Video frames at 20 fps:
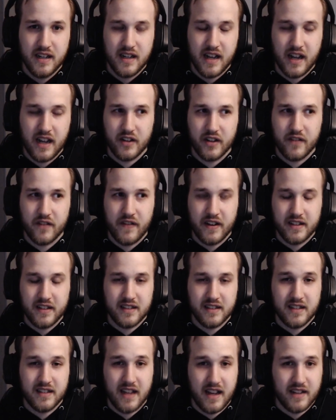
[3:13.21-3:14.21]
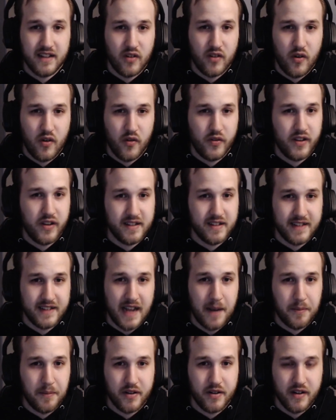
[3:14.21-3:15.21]
and your Hephaestus has only a
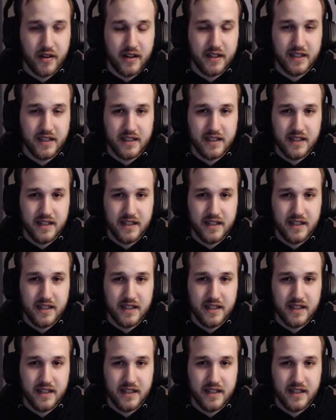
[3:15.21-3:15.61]
Zaptor on it,